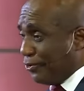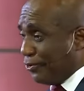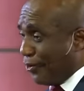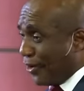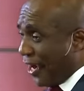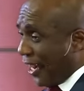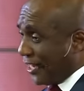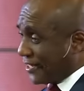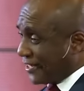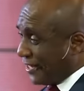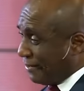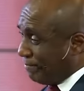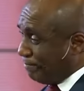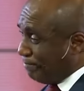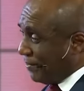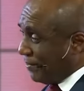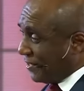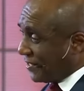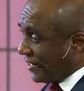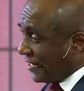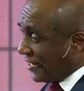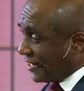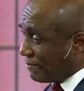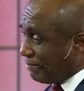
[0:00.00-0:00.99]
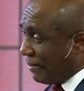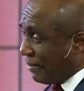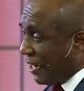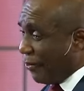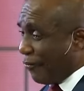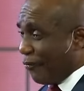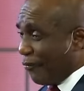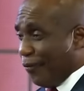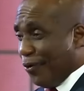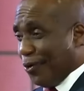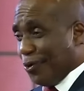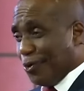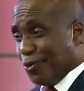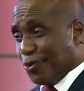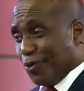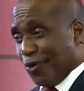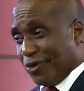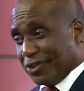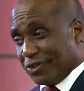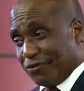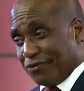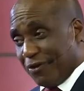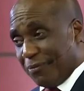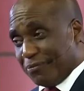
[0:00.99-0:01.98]
Look at a businessman who
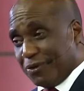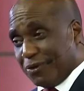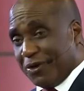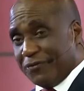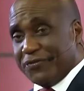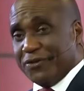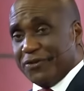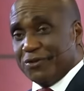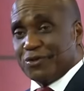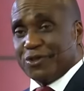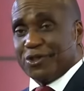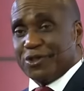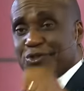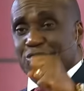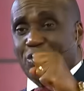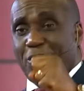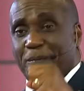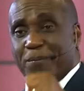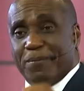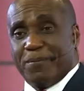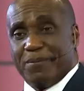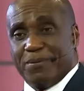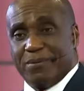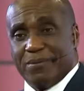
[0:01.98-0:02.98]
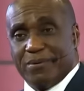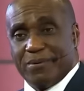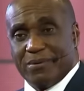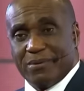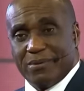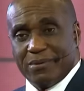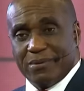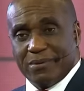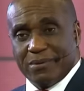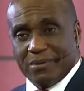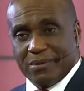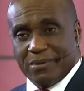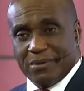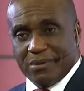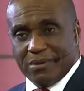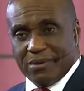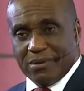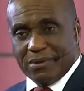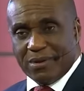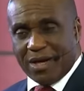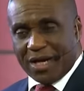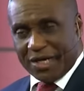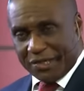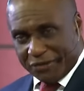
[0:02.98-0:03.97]
rose from nothing to the top.
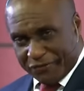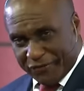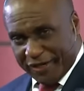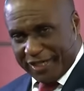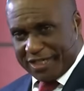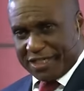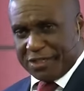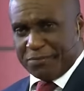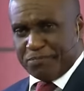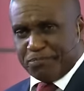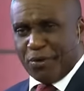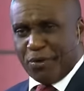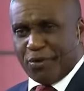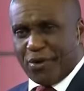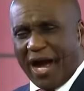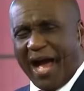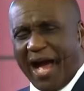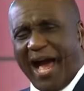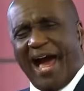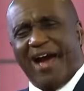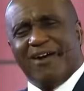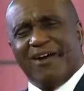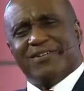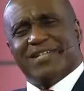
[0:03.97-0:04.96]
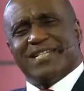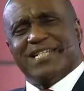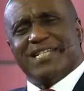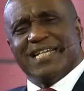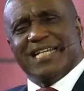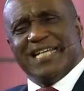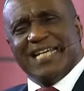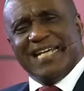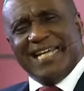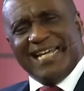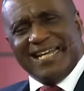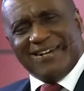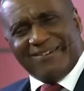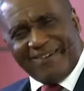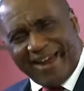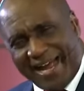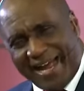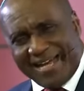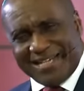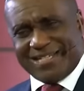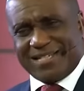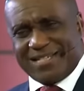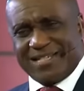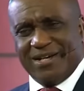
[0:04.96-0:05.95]
Read the book. How did he
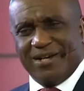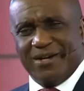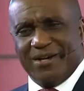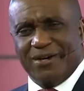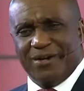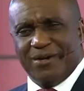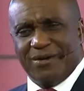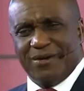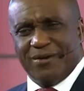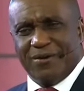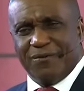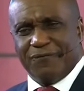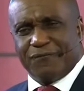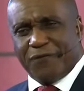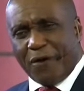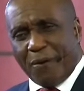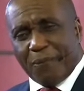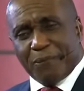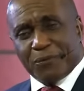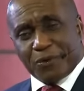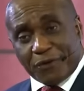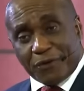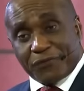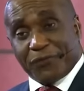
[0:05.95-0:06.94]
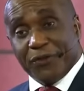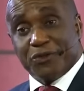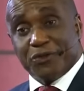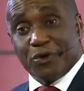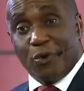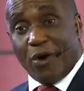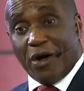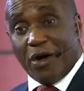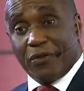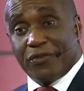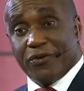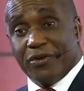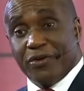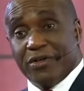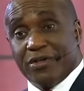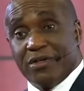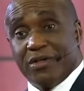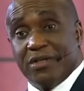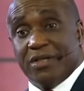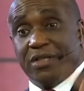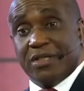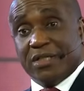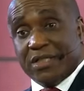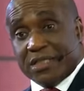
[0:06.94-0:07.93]
rise from nothing to what?
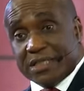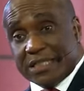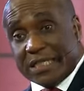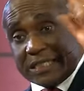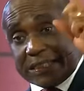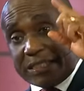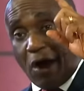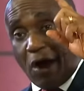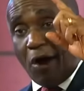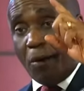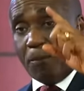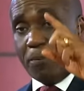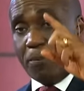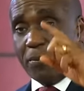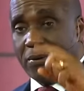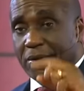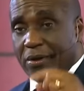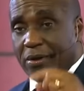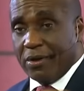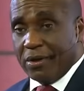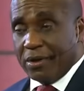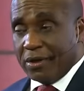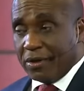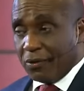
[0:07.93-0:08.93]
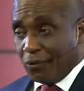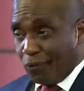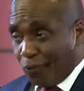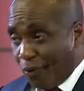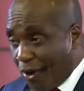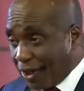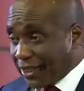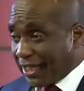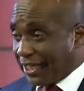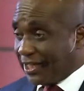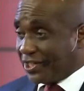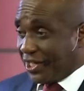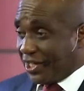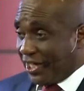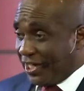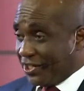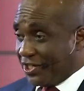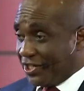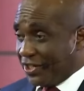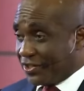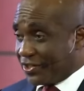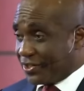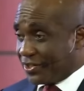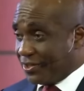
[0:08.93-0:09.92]
Top. What are the
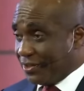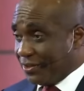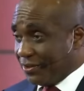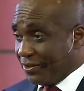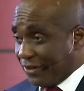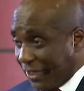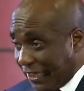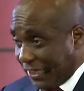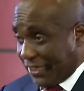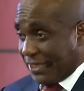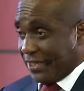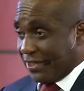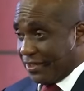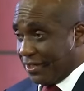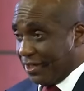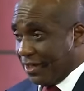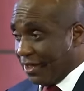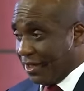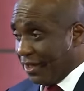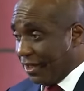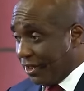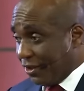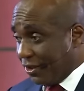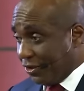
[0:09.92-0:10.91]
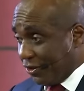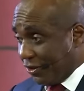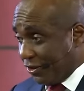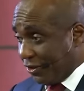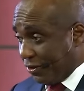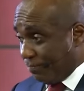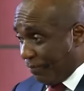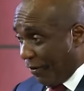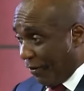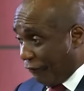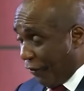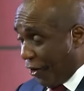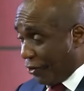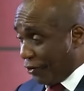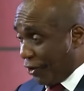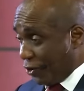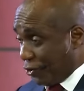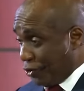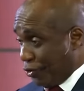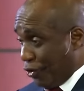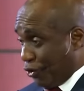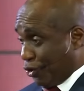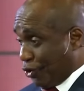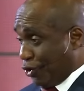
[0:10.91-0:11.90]
challenges? Read. Before you know
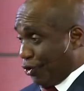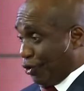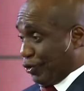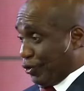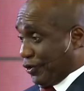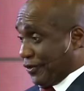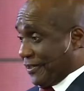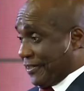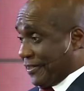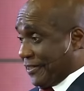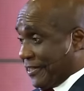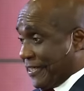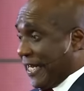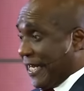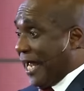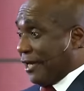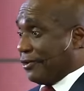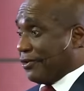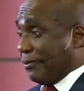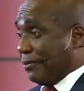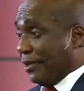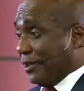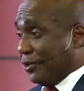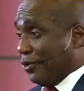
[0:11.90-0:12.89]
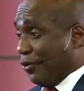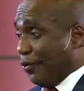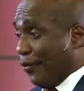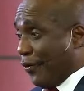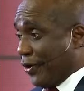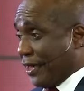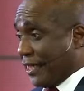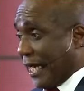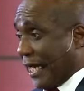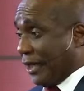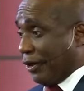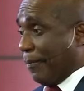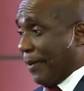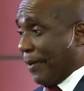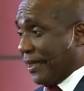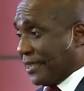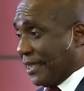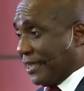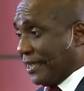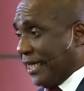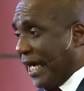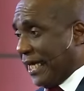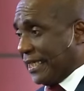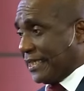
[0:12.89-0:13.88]
it, you stare something, you will get up and
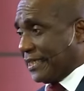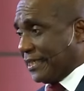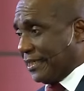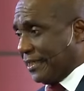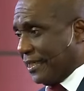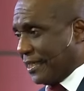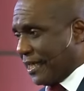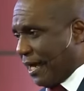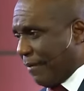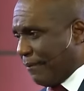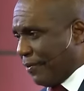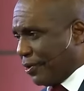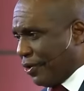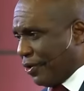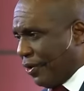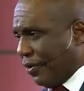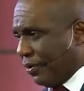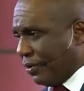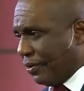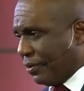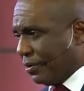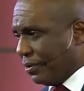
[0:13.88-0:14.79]
say, yes, it can be done.